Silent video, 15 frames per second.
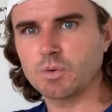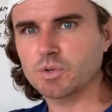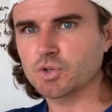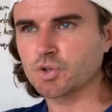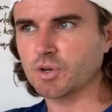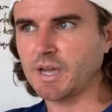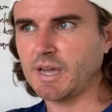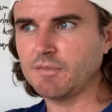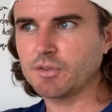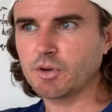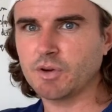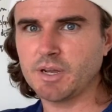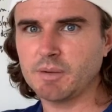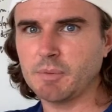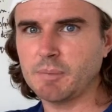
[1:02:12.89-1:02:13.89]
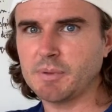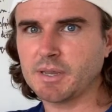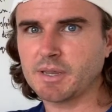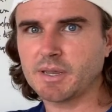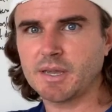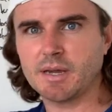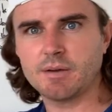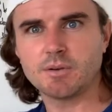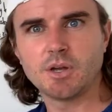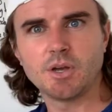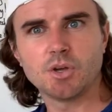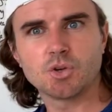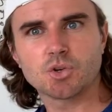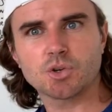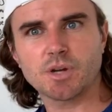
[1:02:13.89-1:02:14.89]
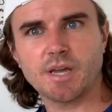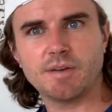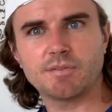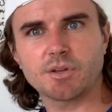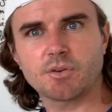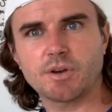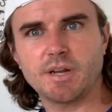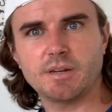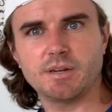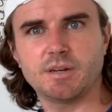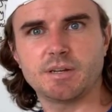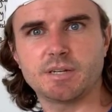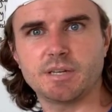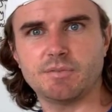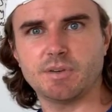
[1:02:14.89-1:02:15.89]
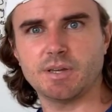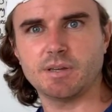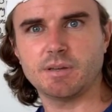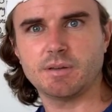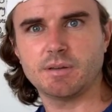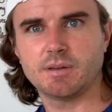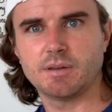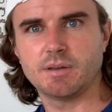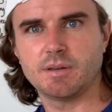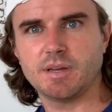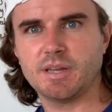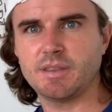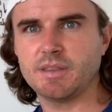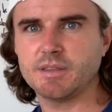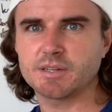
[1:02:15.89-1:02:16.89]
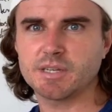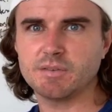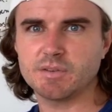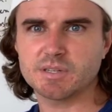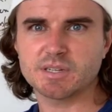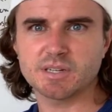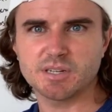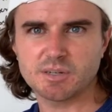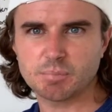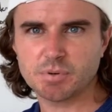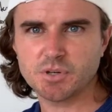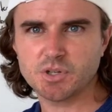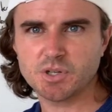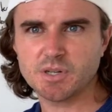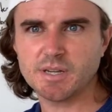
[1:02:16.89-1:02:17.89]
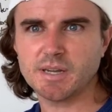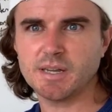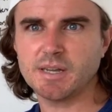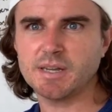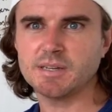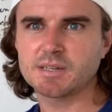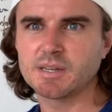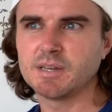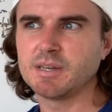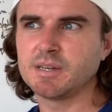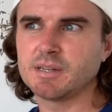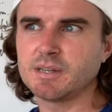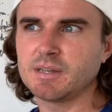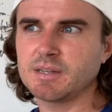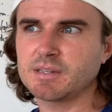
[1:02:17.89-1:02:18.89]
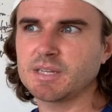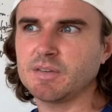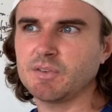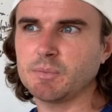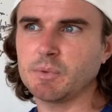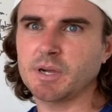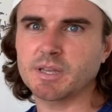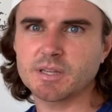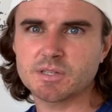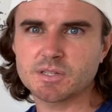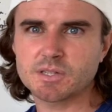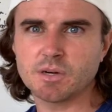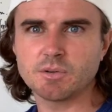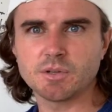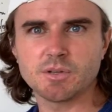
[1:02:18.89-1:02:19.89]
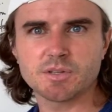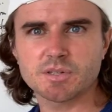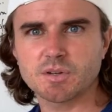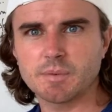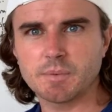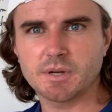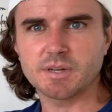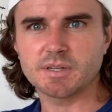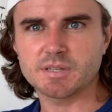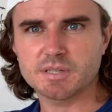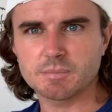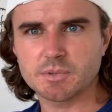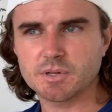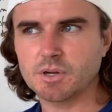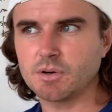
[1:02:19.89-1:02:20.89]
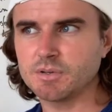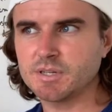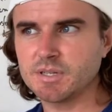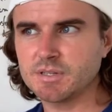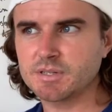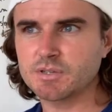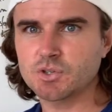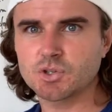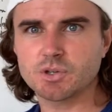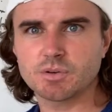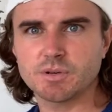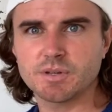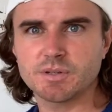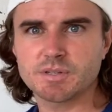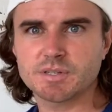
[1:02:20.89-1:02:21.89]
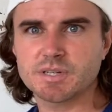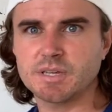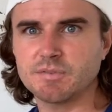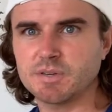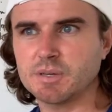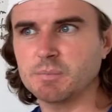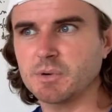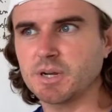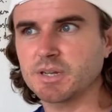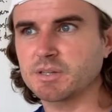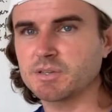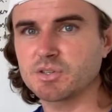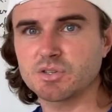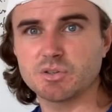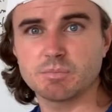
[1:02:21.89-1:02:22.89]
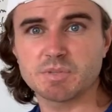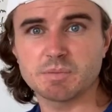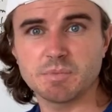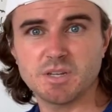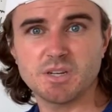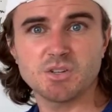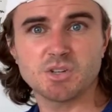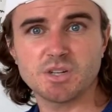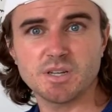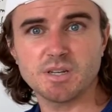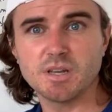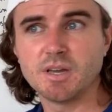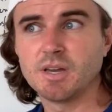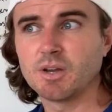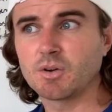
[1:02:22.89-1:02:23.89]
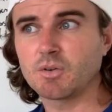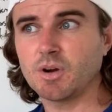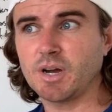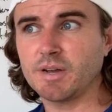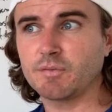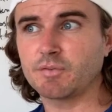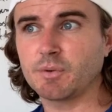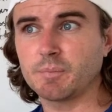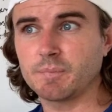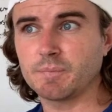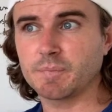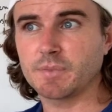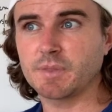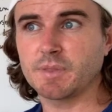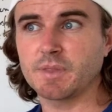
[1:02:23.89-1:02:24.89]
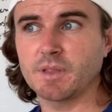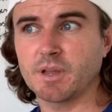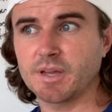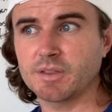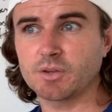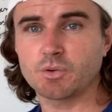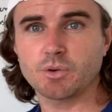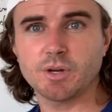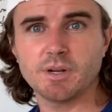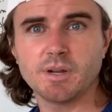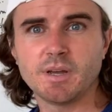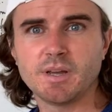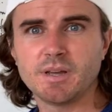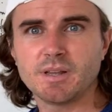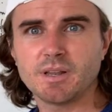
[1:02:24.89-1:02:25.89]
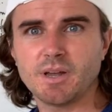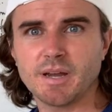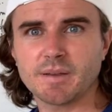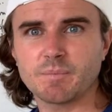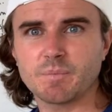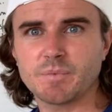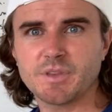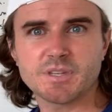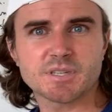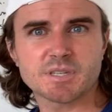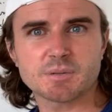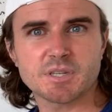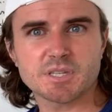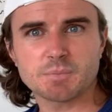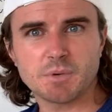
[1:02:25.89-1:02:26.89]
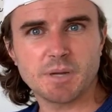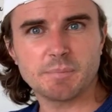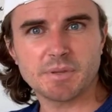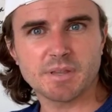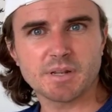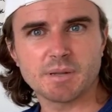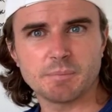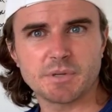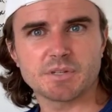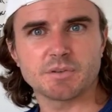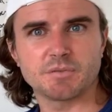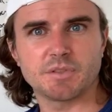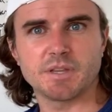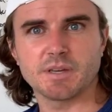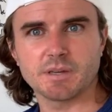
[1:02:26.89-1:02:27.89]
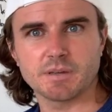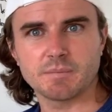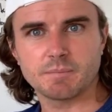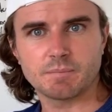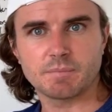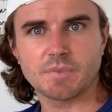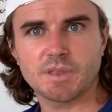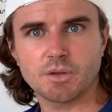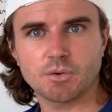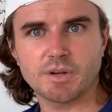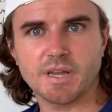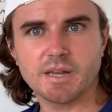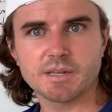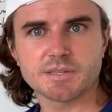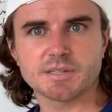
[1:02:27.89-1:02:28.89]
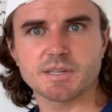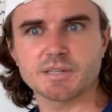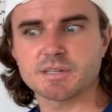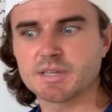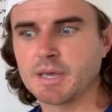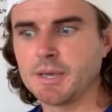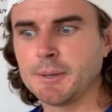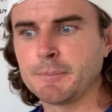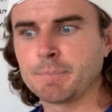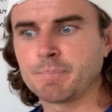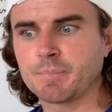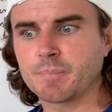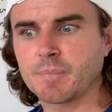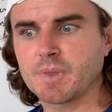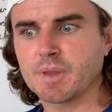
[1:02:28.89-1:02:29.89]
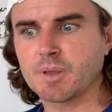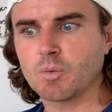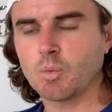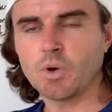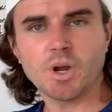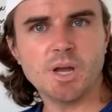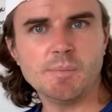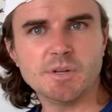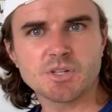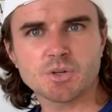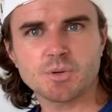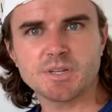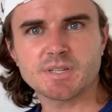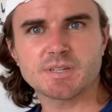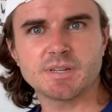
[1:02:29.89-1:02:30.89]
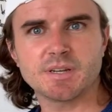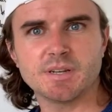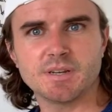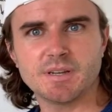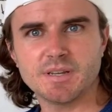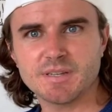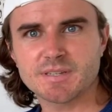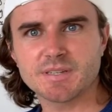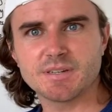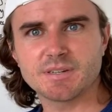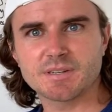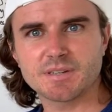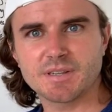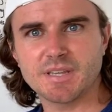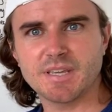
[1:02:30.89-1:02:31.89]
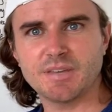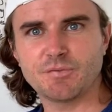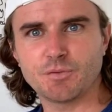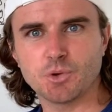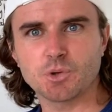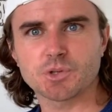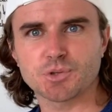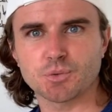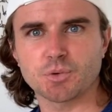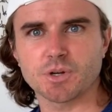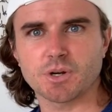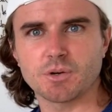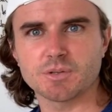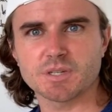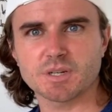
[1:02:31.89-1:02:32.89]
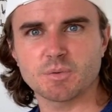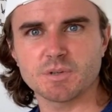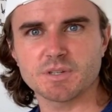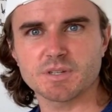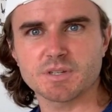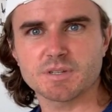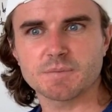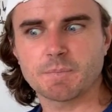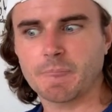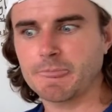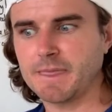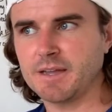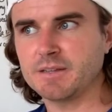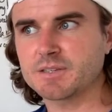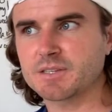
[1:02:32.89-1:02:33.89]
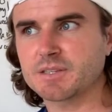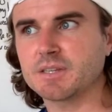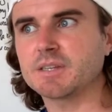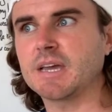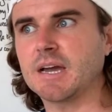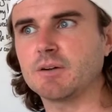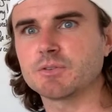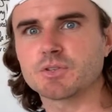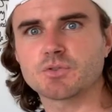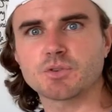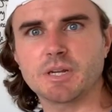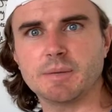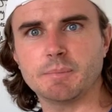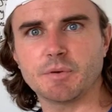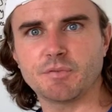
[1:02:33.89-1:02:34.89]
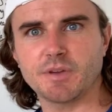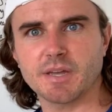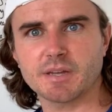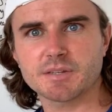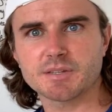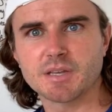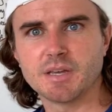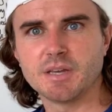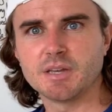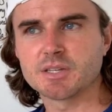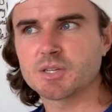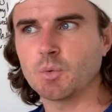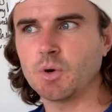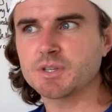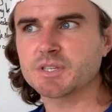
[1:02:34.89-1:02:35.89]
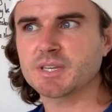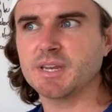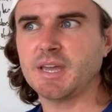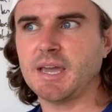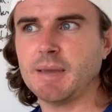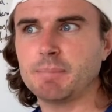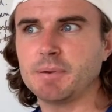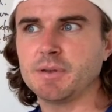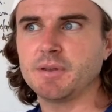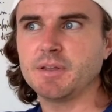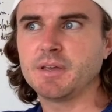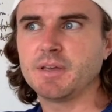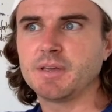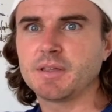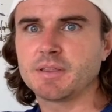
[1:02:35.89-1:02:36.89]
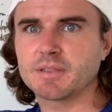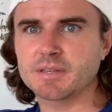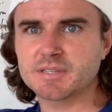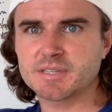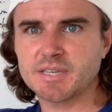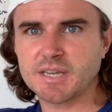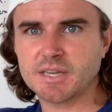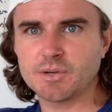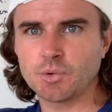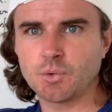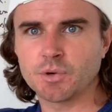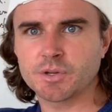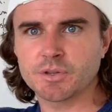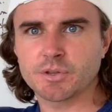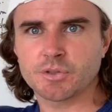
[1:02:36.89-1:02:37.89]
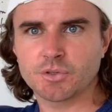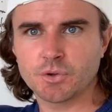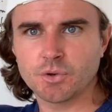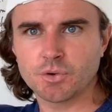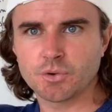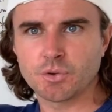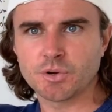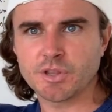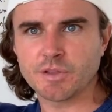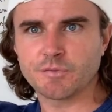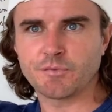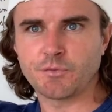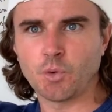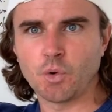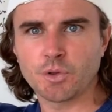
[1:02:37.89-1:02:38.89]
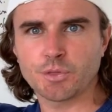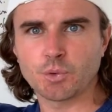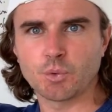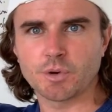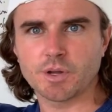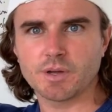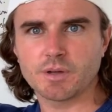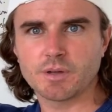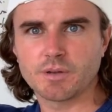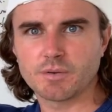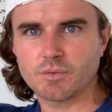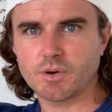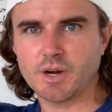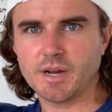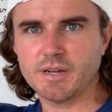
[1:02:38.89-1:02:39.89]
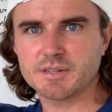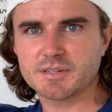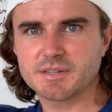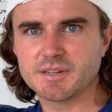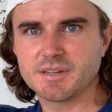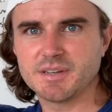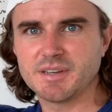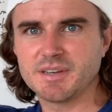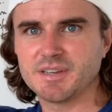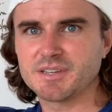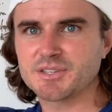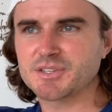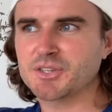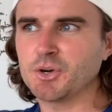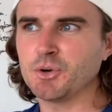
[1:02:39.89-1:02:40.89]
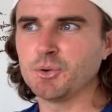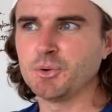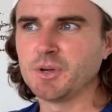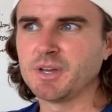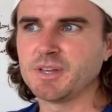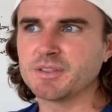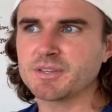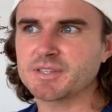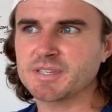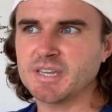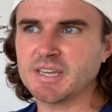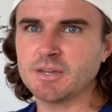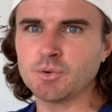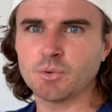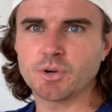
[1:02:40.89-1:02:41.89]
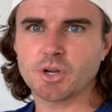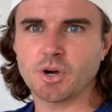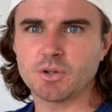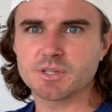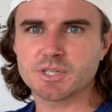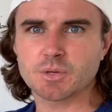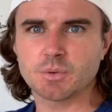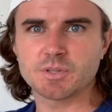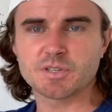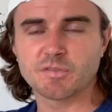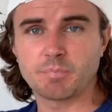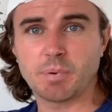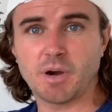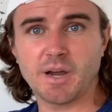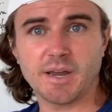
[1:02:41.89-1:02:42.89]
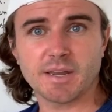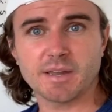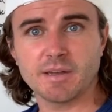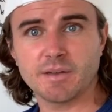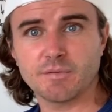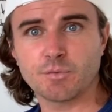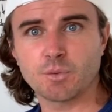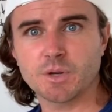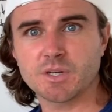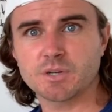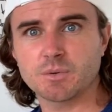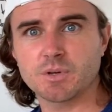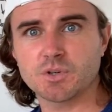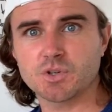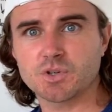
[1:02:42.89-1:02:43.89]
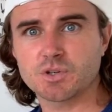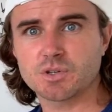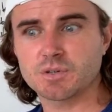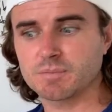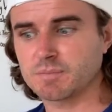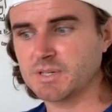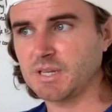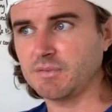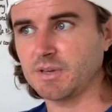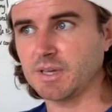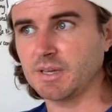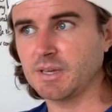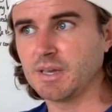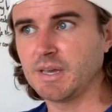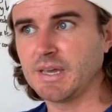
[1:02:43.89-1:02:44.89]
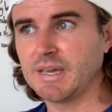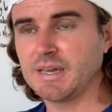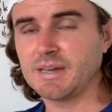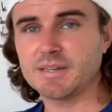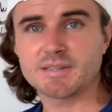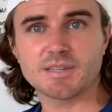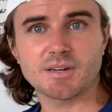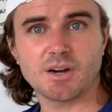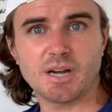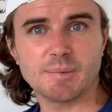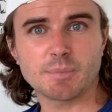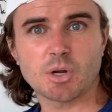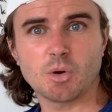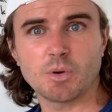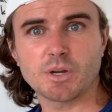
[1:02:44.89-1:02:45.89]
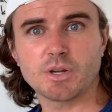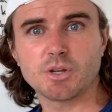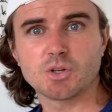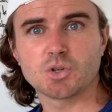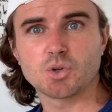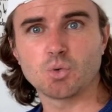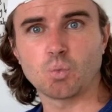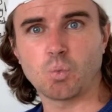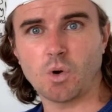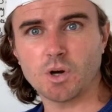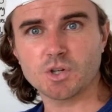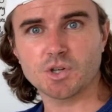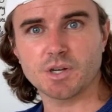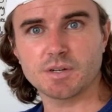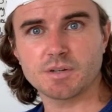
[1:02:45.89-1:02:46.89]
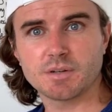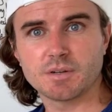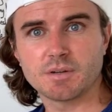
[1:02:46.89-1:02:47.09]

Should I have the $1,000 in my bank account? Should I have the $1,000 in a TV? And then the TV is going to depreciate. TV might get stolen, so I might need some contents insurance. TV might consume some energy, right, from like the grid. Like this might be the limit of their analysis. What I'm interested in isn't the first order consequences. It's the downstream effects. So what's going to happen the second order, the third order, the fourth order, right? So the second order consequence of buying a 42-inch TV is that I'm going to watch it.